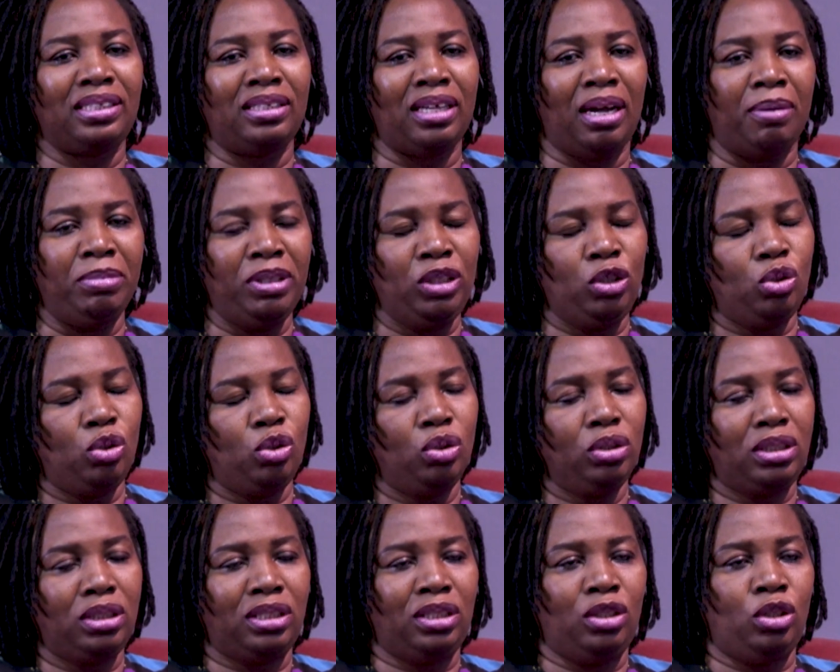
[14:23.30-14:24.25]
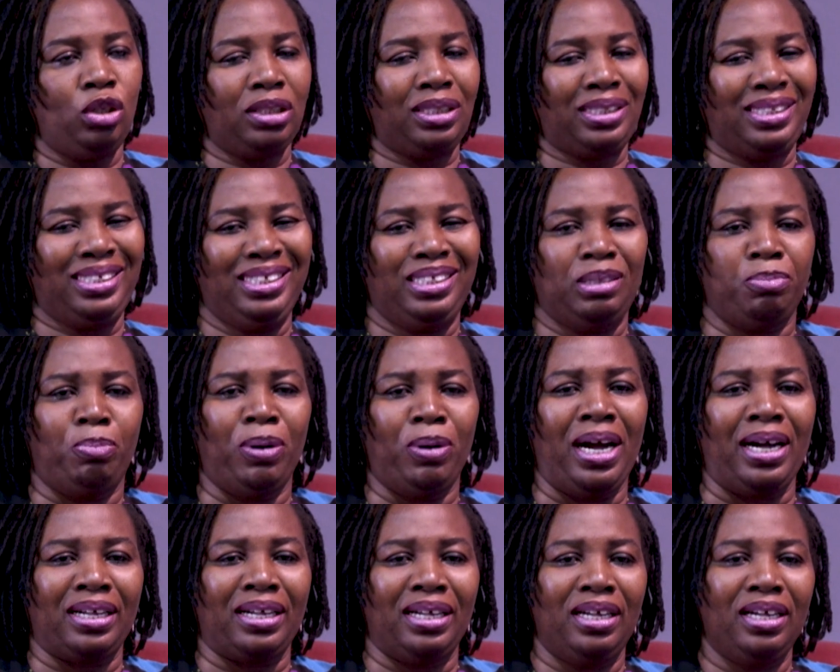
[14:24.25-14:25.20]
I mean, you don't just sit
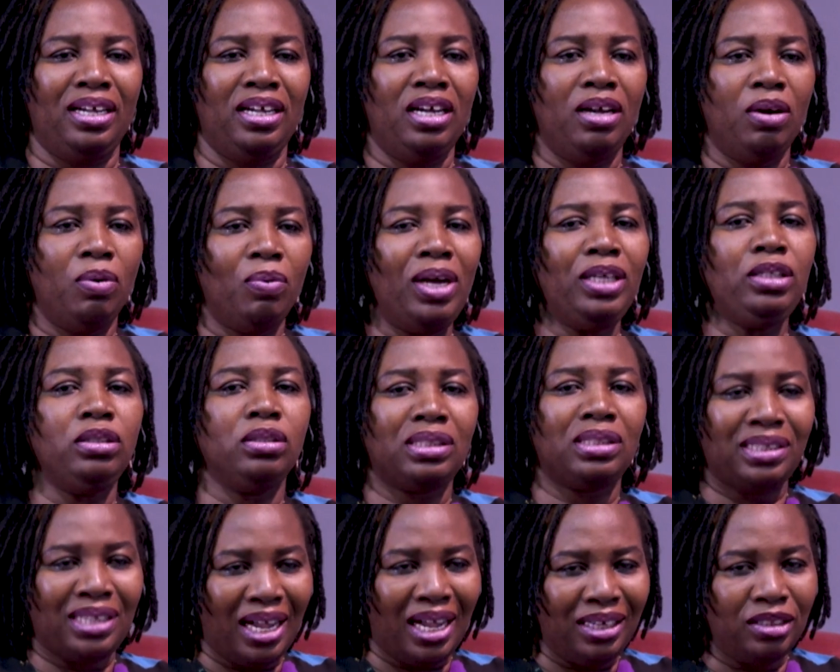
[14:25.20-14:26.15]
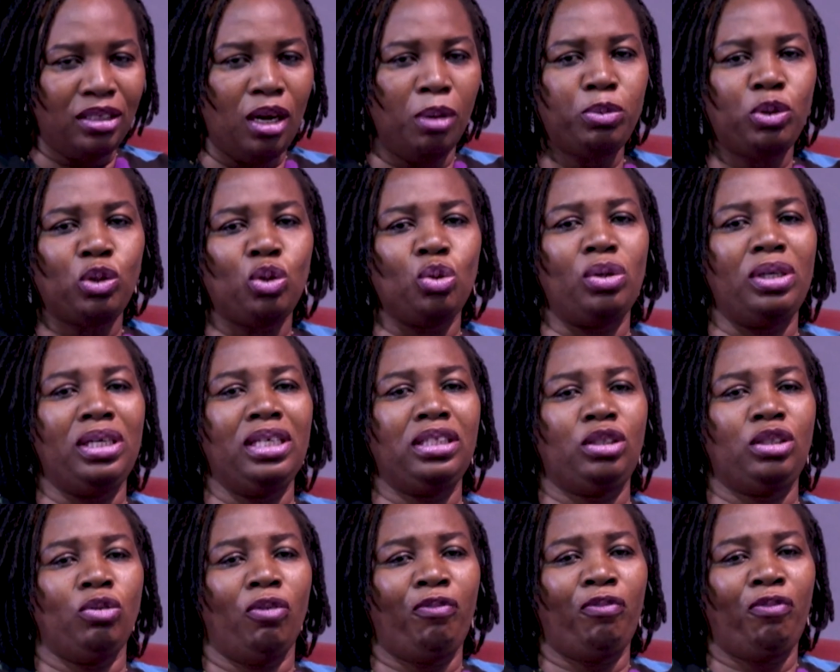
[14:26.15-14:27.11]
back. When you stand up to it,
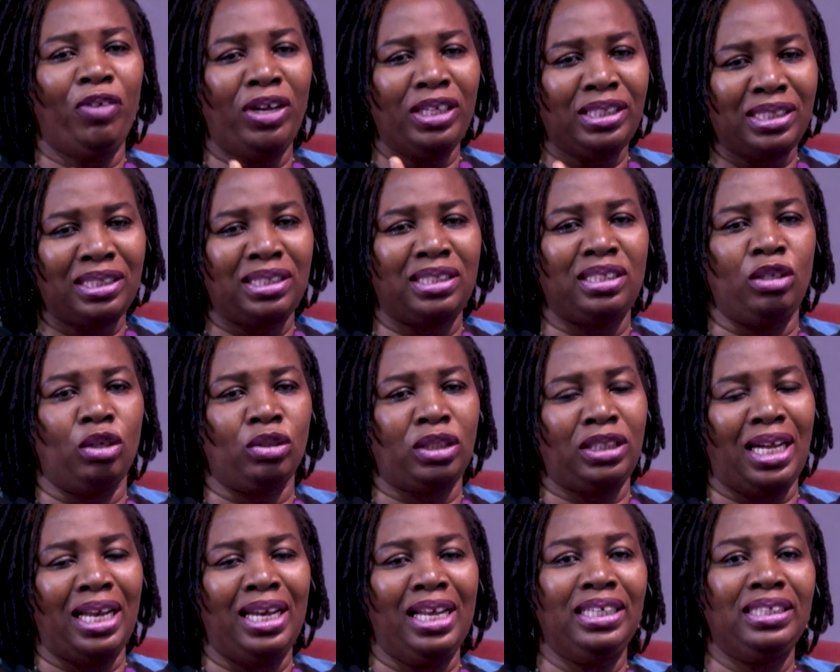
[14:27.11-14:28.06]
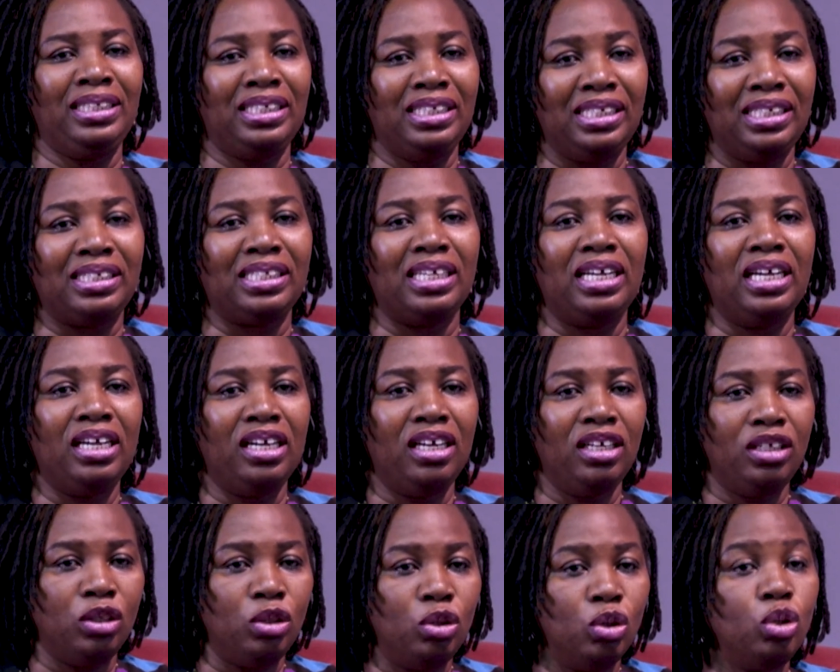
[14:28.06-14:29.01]
you face your challenges,
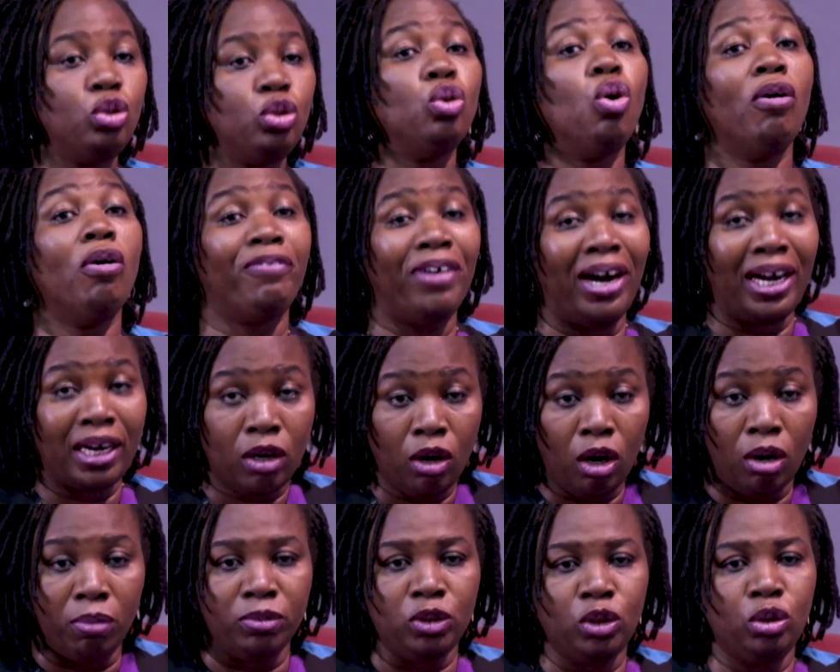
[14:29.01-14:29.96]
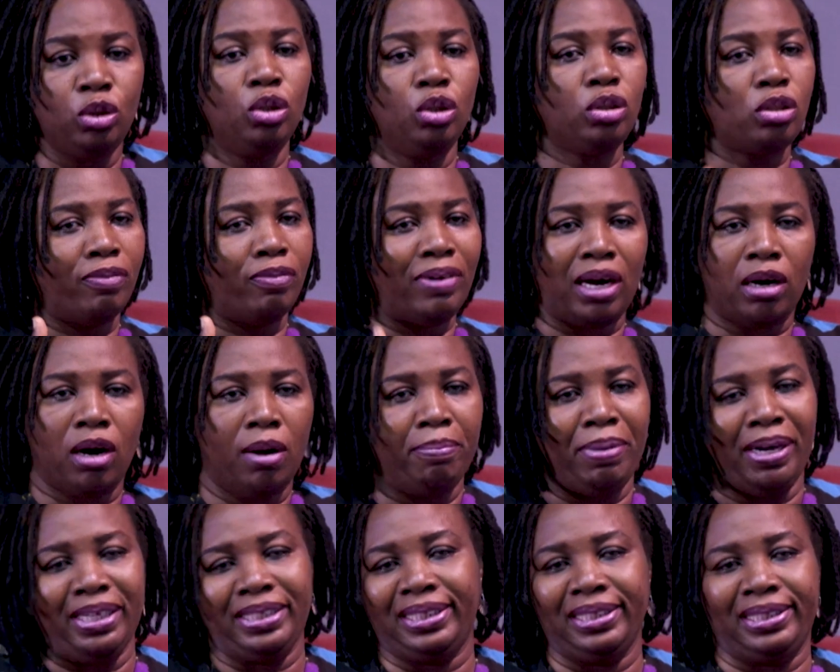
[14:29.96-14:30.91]
you know, you overcome. You don't overcome
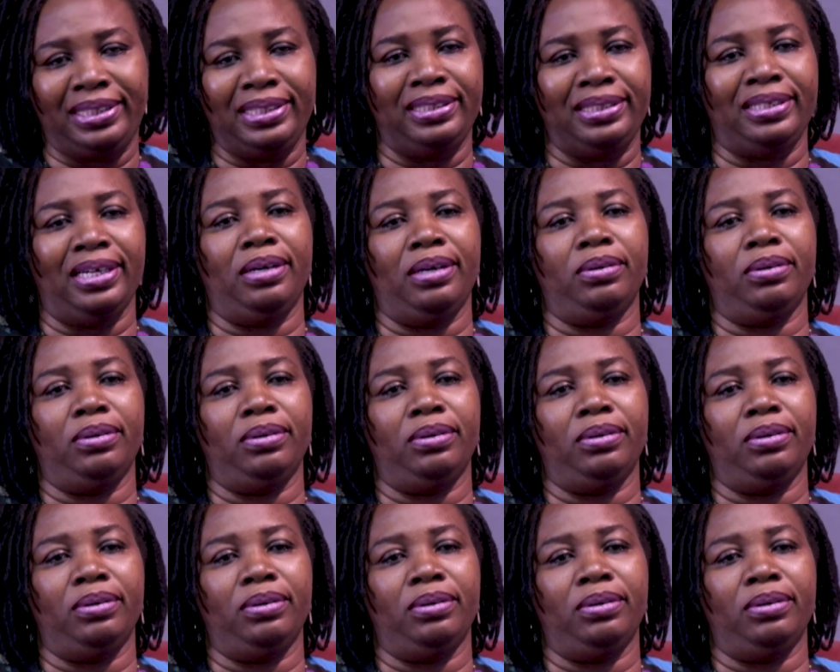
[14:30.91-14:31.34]
by sitting down.